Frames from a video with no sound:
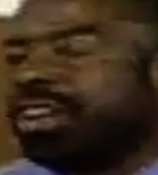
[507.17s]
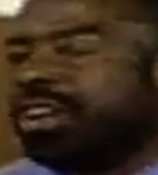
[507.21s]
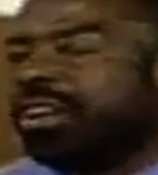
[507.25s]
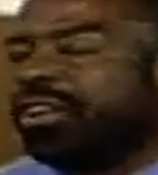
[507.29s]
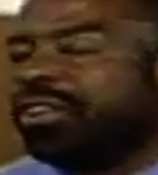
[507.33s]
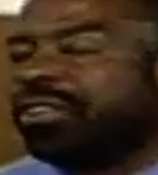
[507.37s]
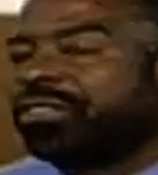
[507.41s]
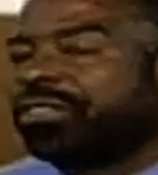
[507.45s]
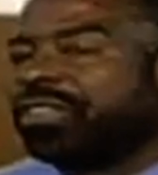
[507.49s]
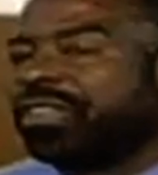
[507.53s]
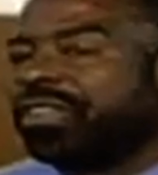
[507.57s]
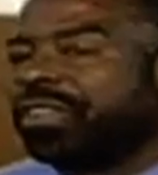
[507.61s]

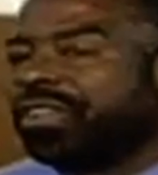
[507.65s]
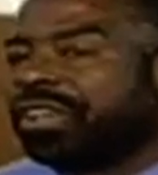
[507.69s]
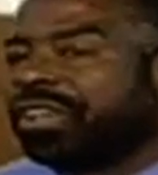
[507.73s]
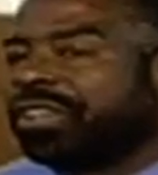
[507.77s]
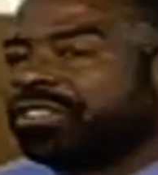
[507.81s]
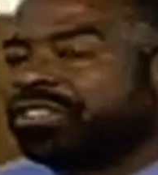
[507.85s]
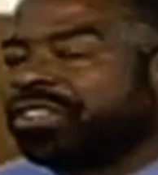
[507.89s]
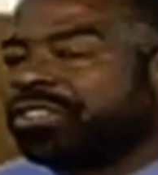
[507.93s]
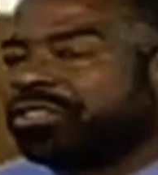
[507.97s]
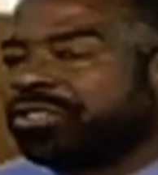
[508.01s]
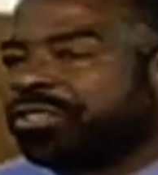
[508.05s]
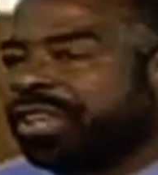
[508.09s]
goals and look
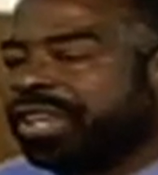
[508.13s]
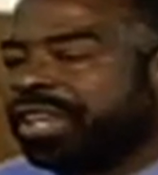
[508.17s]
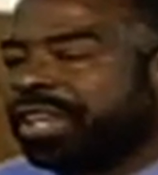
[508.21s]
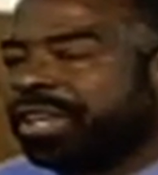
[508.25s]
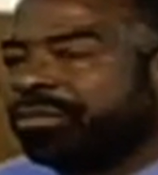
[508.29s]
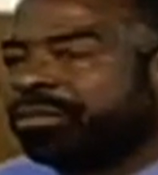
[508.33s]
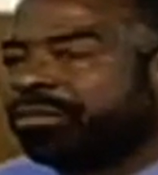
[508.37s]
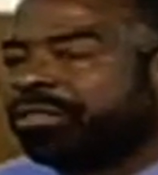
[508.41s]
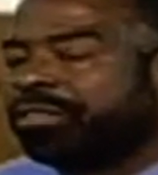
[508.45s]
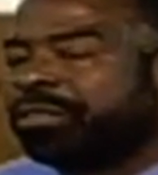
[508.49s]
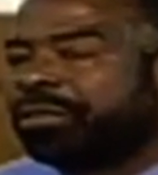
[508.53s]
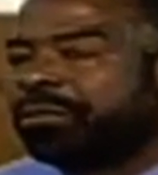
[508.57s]
at your
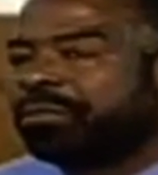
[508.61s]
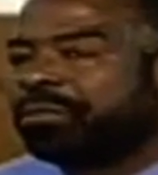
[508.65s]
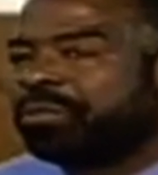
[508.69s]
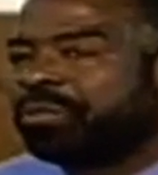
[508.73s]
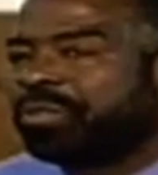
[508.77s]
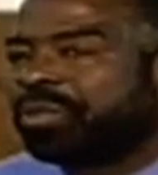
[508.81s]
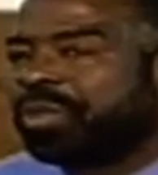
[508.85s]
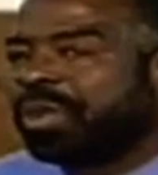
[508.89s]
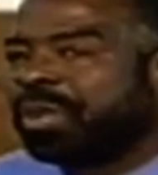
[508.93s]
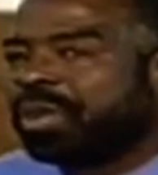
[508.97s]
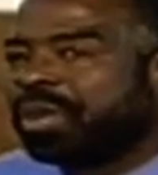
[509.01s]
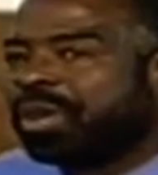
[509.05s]
dreams.
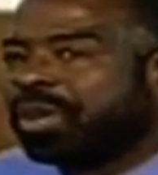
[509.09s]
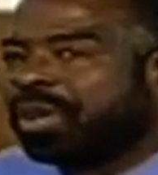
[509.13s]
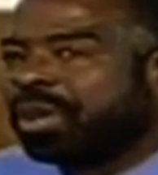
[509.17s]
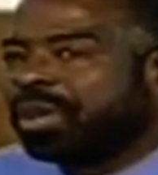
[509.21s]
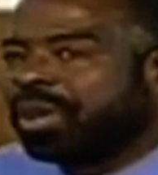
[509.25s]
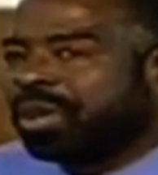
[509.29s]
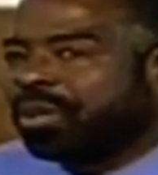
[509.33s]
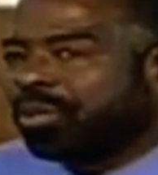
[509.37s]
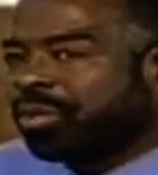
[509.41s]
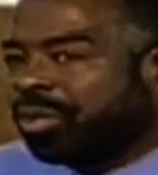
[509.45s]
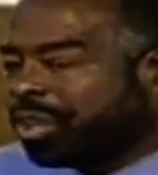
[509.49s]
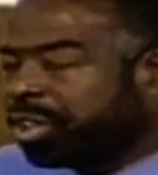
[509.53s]

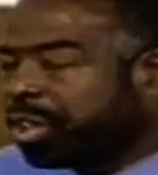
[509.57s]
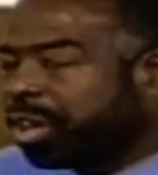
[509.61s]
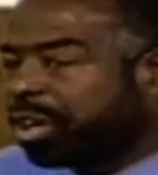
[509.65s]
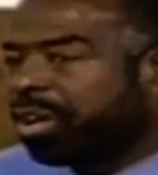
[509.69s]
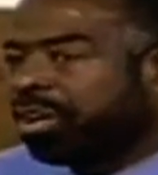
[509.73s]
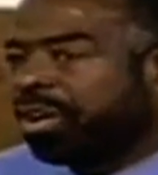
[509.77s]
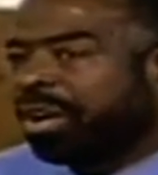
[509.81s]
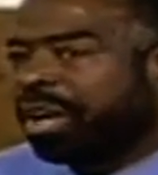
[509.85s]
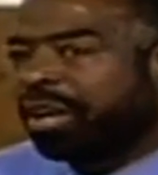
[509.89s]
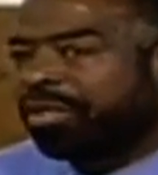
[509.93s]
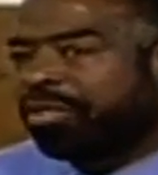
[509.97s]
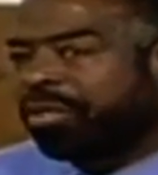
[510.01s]
When you're
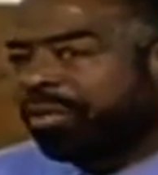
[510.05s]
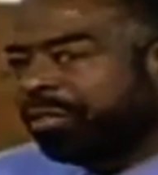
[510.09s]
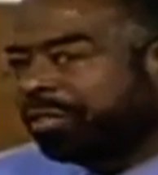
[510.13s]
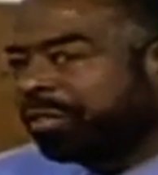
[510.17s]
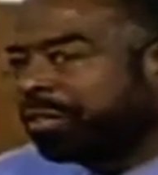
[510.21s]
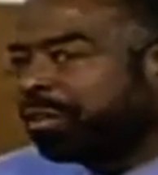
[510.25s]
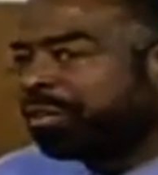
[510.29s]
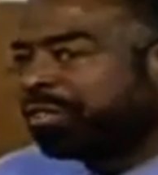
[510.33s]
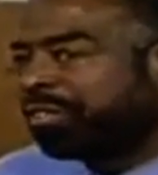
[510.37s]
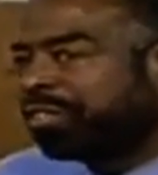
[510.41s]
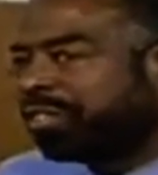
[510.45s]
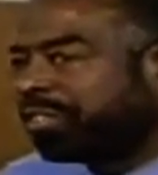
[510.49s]
going through
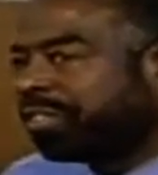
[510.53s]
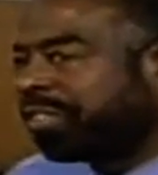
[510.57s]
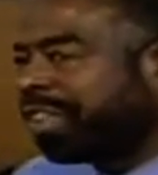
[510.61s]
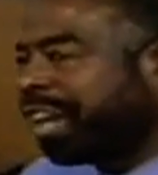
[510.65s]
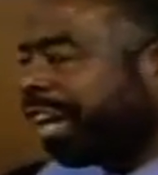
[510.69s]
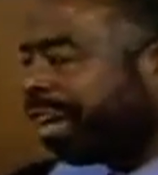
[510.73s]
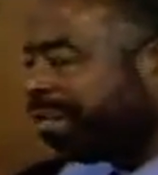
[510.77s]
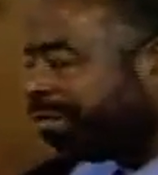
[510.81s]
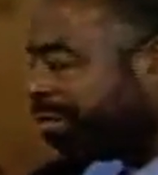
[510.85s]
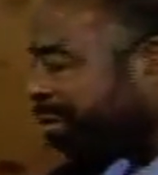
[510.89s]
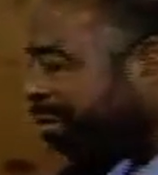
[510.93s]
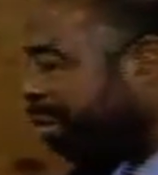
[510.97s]
some
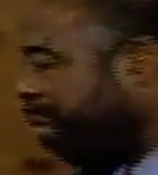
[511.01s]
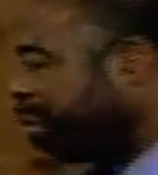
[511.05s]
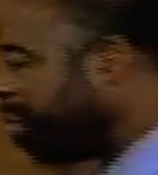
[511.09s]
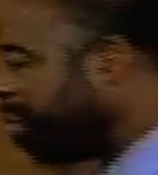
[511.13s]
stuff,